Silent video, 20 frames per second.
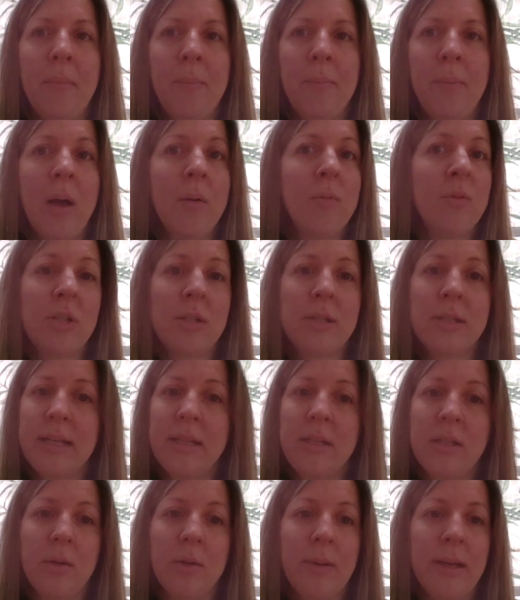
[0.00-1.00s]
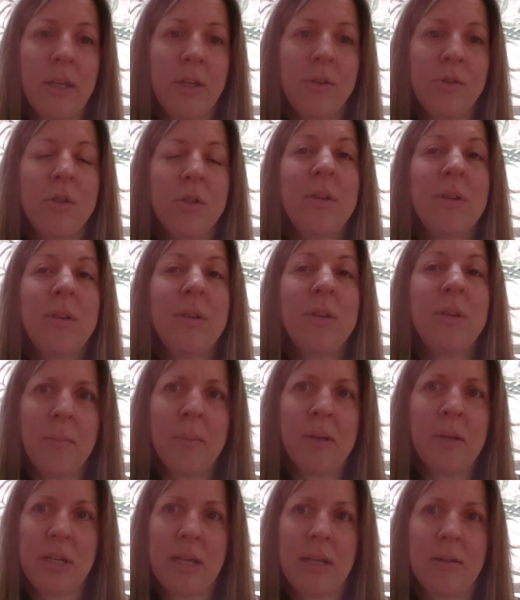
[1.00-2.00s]
I would just say do it. You do get so
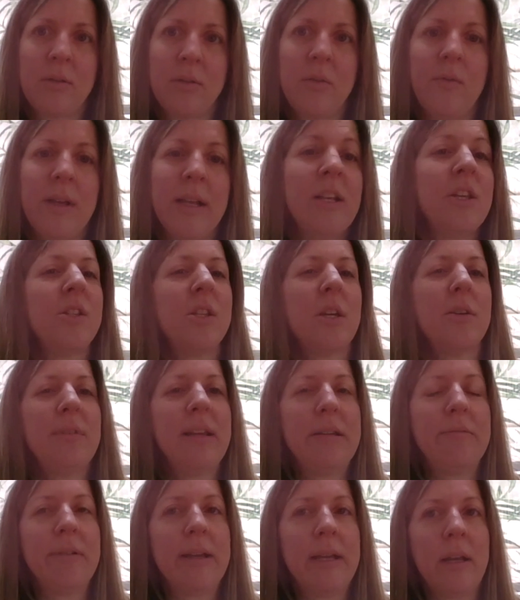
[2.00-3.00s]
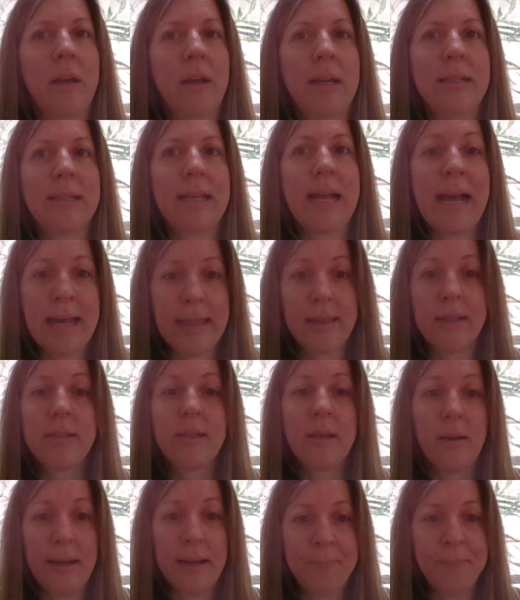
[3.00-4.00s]
much out of it. And you don't really realise at the
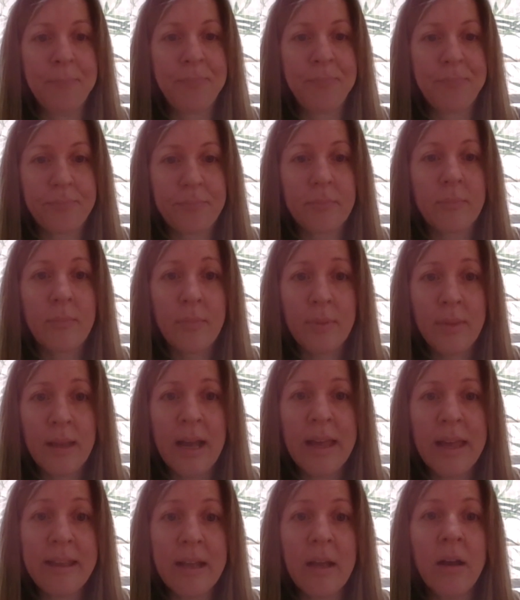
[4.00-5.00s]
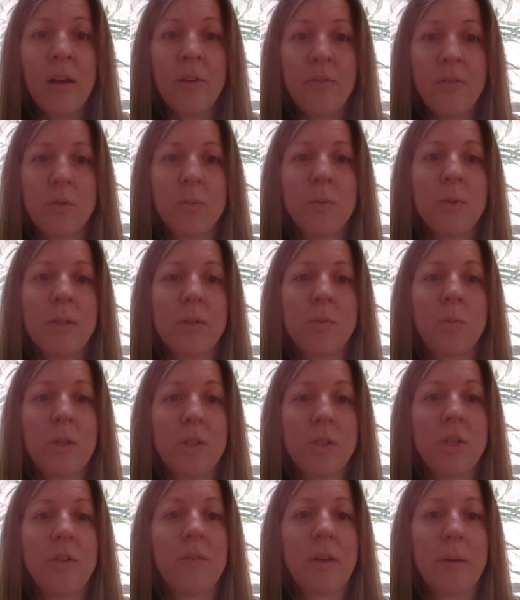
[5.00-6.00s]
time. I think afterwards,
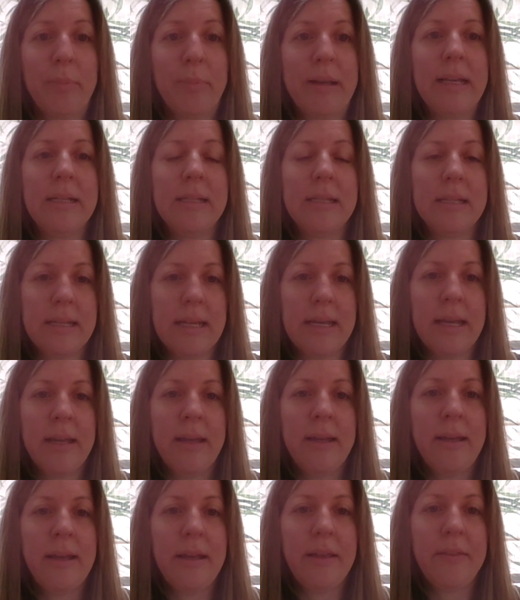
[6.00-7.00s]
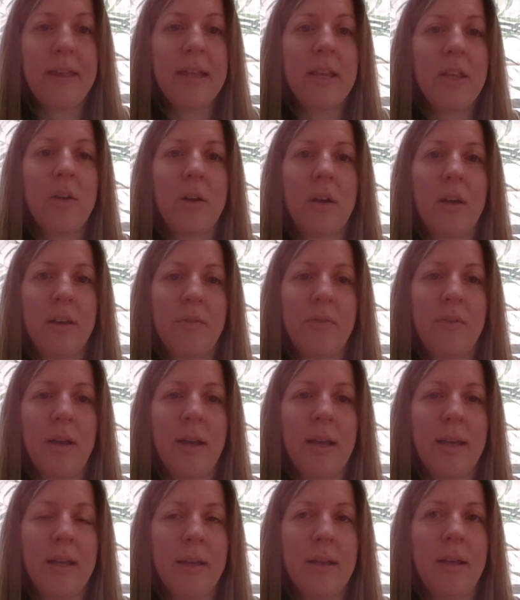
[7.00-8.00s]
once you've completed it, then you're kind of
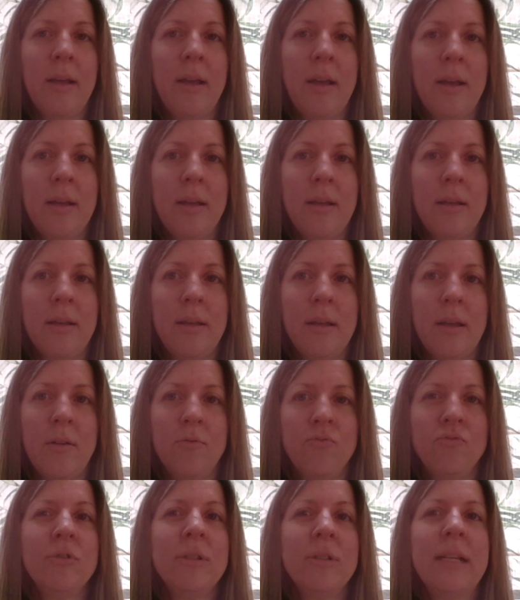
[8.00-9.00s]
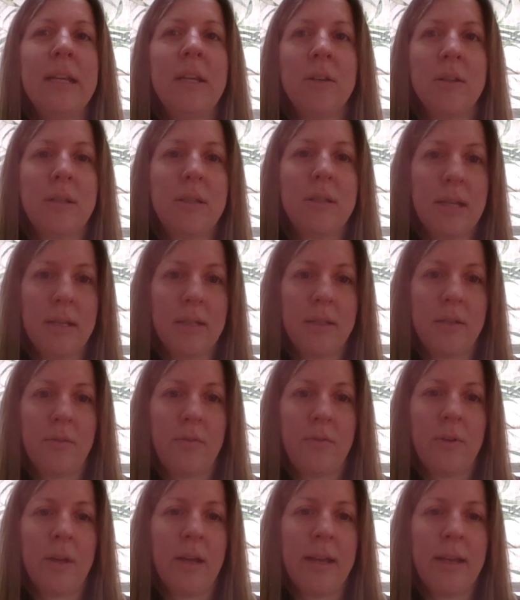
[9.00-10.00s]
like a really good sense
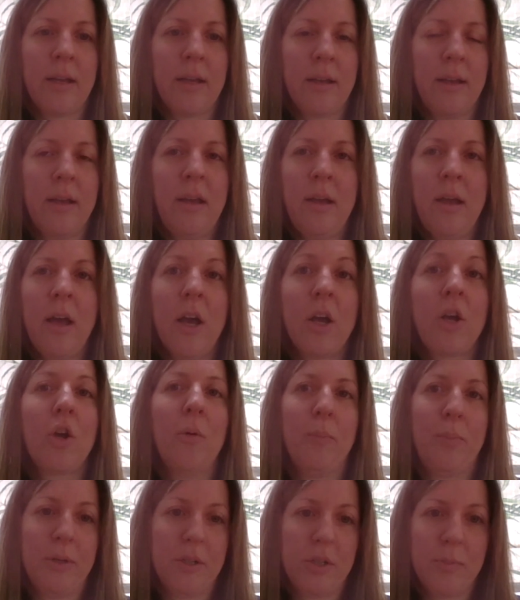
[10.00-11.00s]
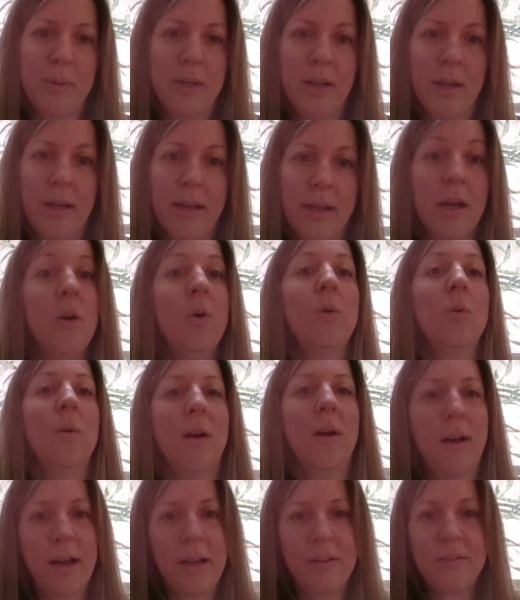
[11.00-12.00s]
of accomplishment,
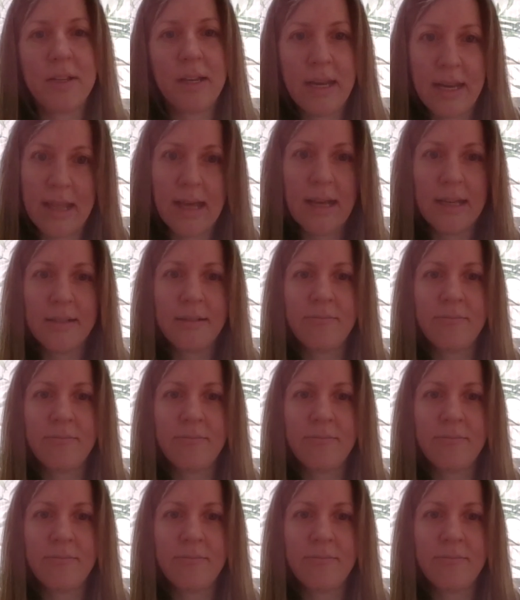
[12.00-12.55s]
oh, I've done that.